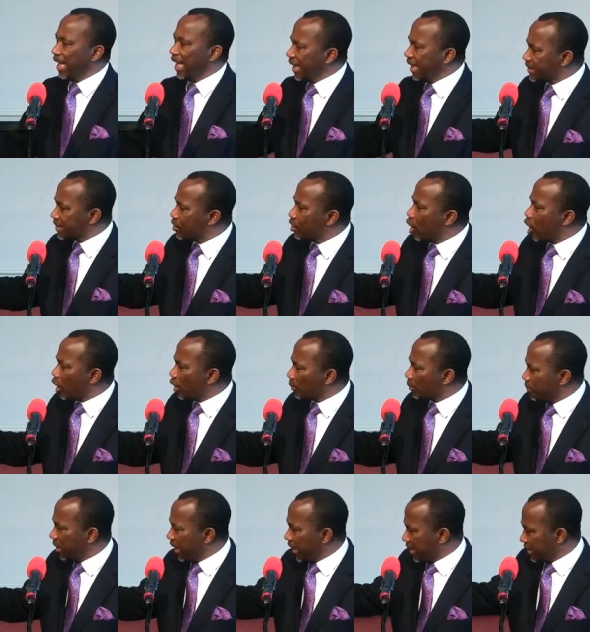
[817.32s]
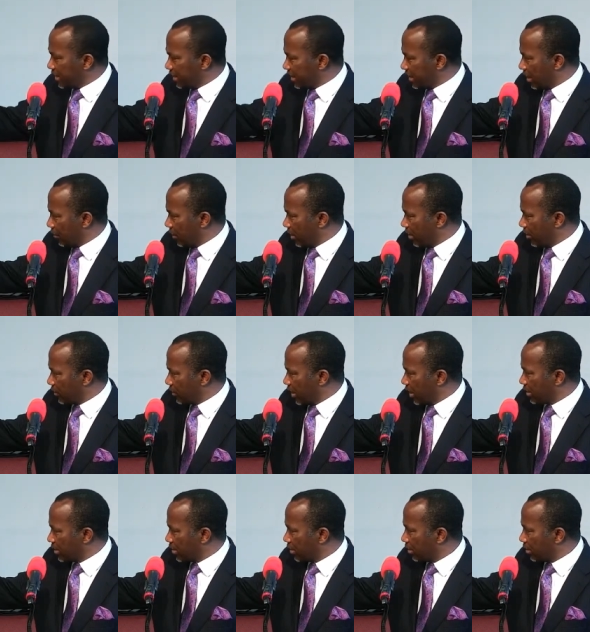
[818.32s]
is God pleased? Is that what you're
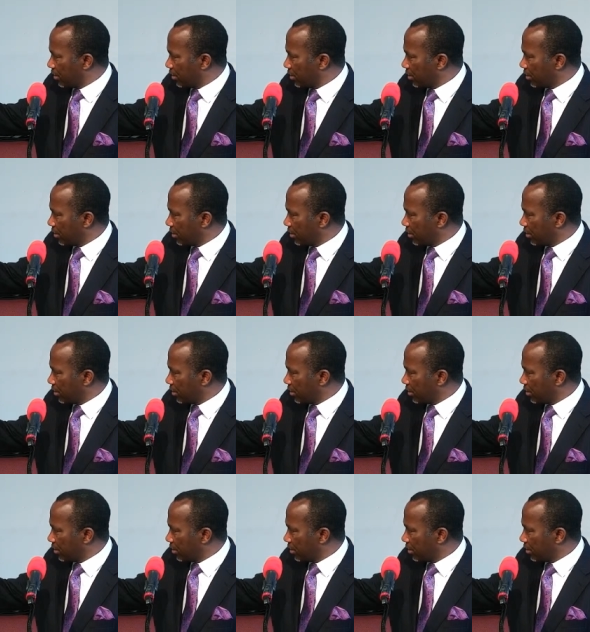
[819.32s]
saying, sir?